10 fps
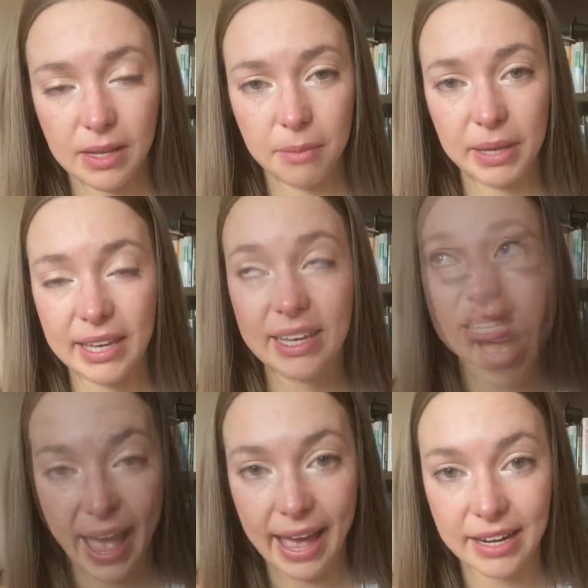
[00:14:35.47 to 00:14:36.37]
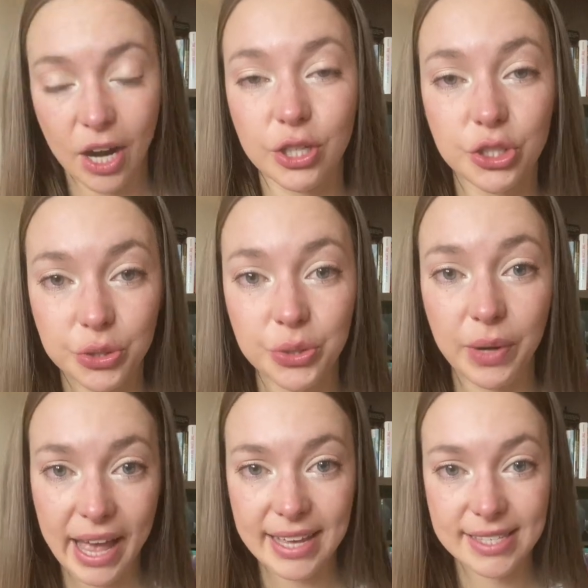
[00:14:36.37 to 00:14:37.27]
Because at our true
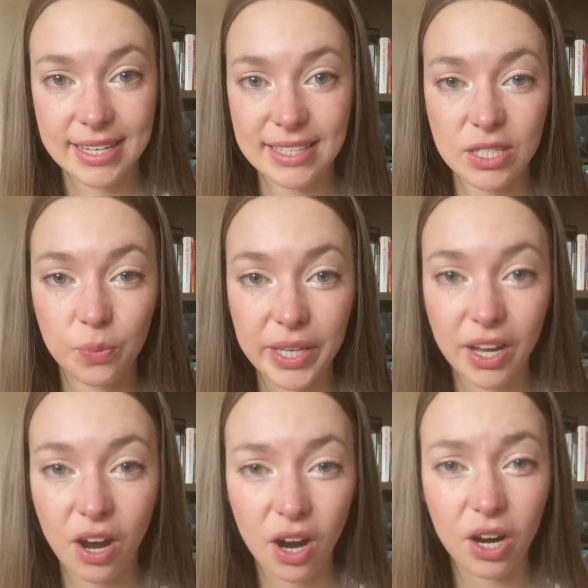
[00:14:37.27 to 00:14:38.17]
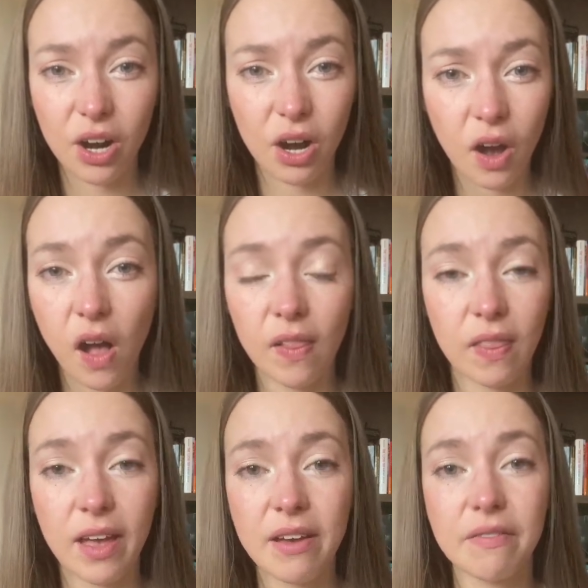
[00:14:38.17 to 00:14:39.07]
essence, we are all
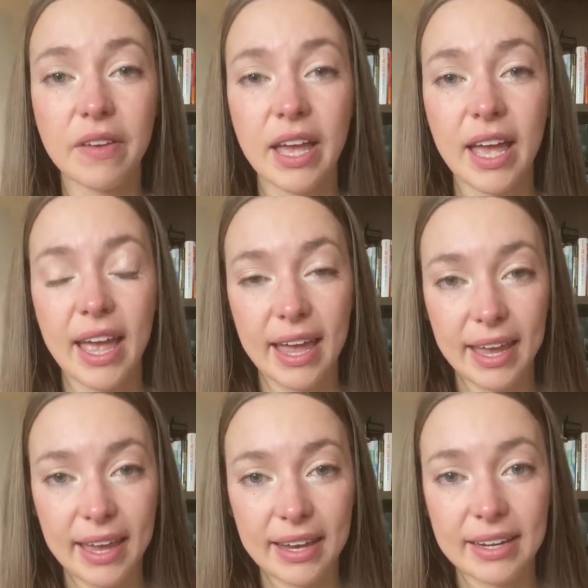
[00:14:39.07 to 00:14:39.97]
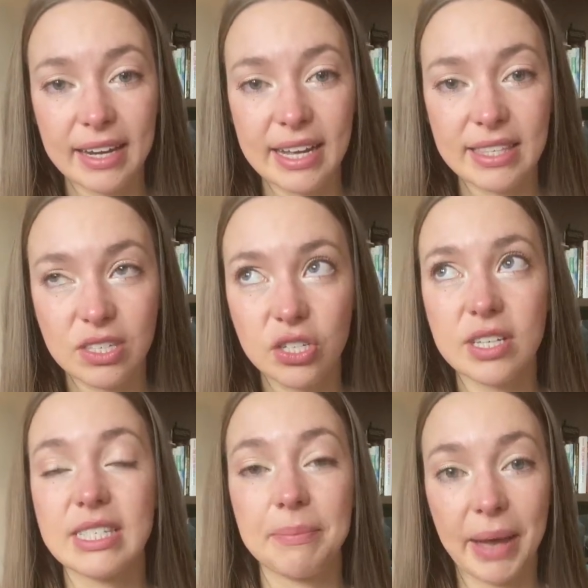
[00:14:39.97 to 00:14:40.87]
love, and it's
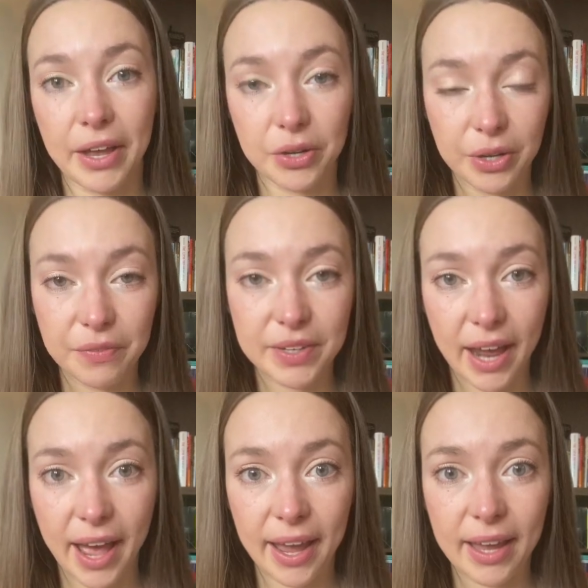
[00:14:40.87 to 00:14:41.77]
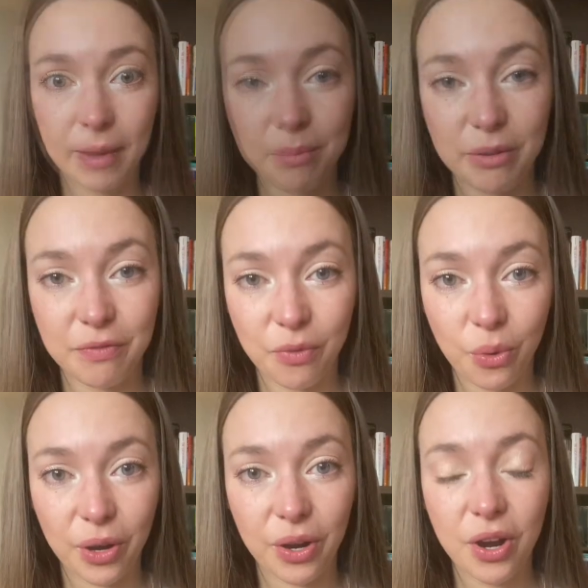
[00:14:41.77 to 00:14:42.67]
just a matter of time
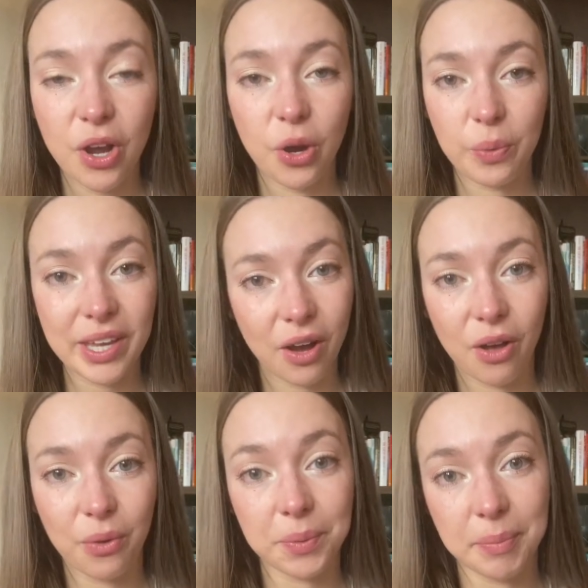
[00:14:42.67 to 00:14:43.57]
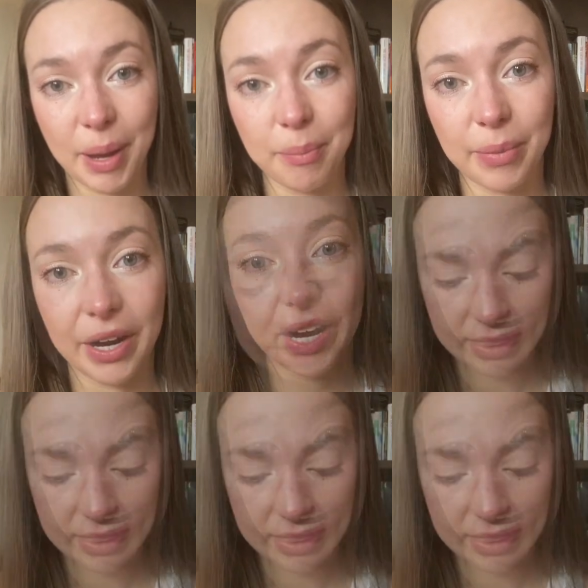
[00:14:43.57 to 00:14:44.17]
before we all remember.